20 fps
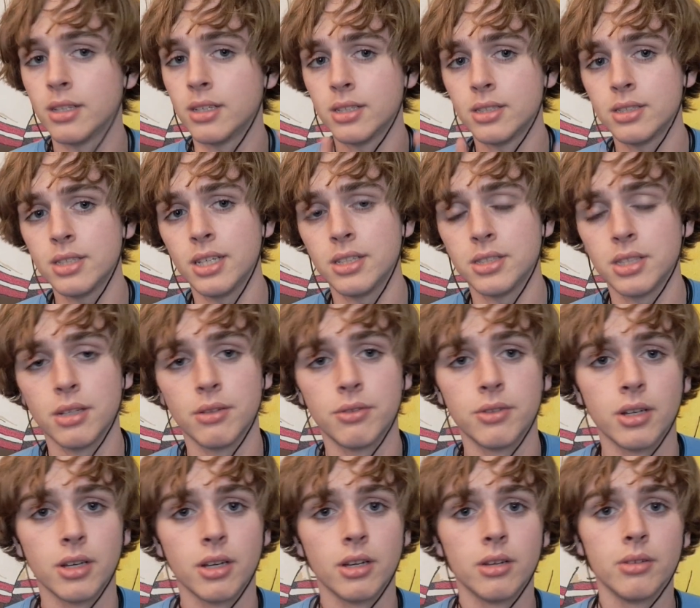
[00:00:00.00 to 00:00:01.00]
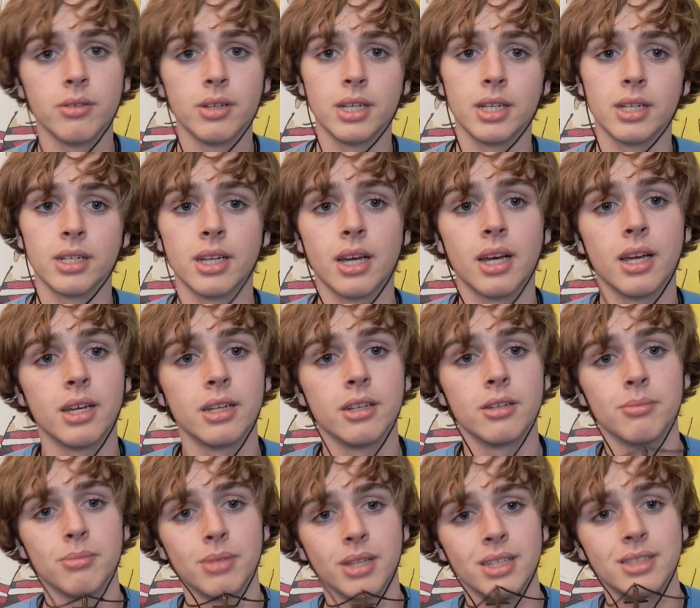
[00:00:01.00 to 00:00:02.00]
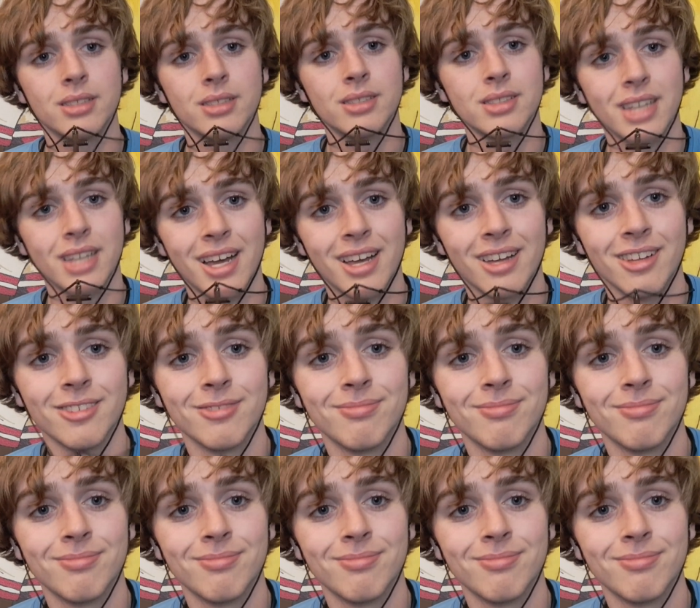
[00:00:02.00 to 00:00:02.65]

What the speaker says: Stay safe, y'all, and God bless y'all.